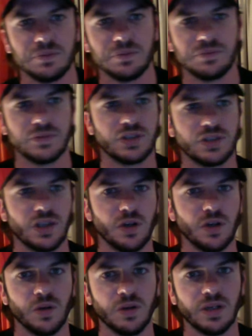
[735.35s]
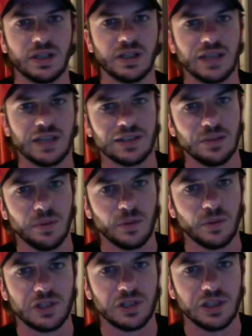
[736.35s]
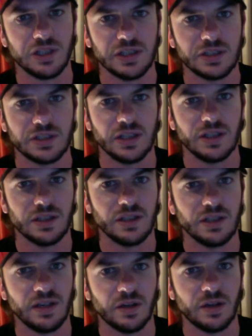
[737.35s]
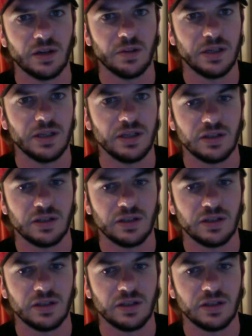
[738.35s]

So it sounds a little bit more serious than it could be.